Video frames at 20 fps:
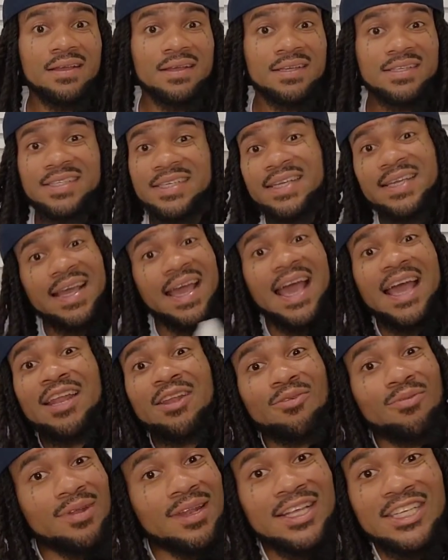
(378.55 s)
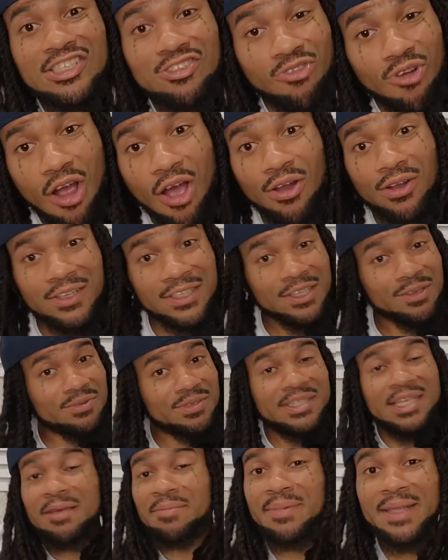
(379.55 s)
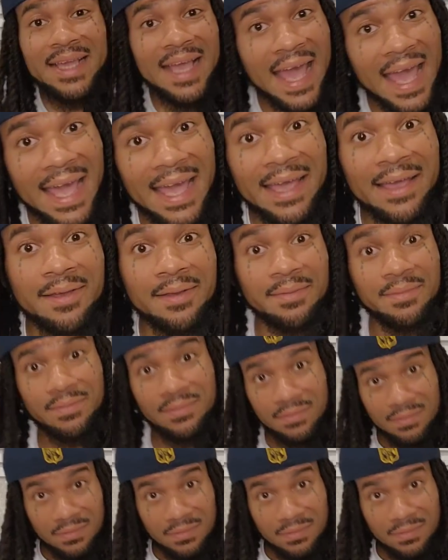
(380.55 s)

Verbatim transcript: She ain't had no list crawlers, no skip the game.